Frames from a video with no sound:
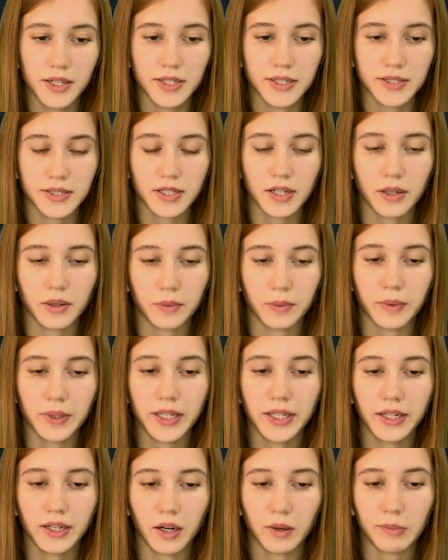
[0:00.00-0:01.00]
So we
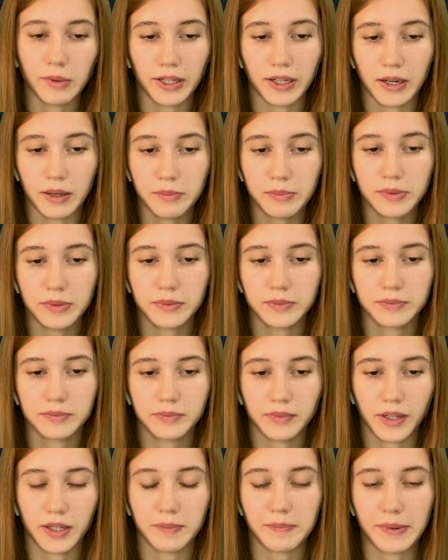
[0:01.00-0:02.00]
open up
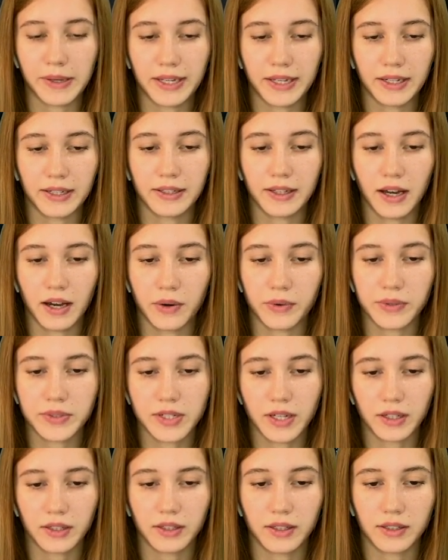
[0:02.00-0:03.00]
and begin our
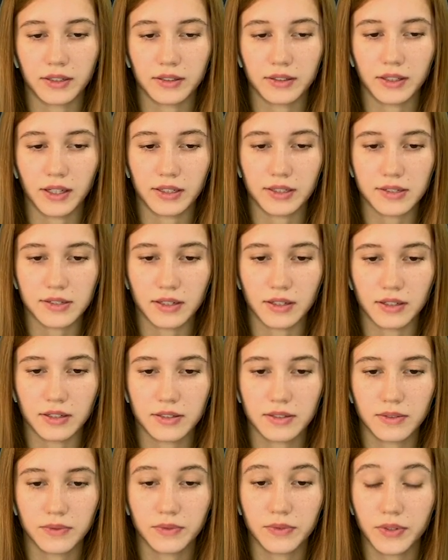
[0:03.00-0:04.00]
technical analysis.
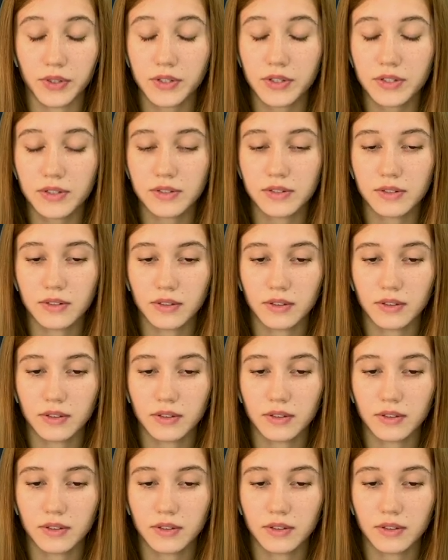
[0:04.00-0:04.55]
First,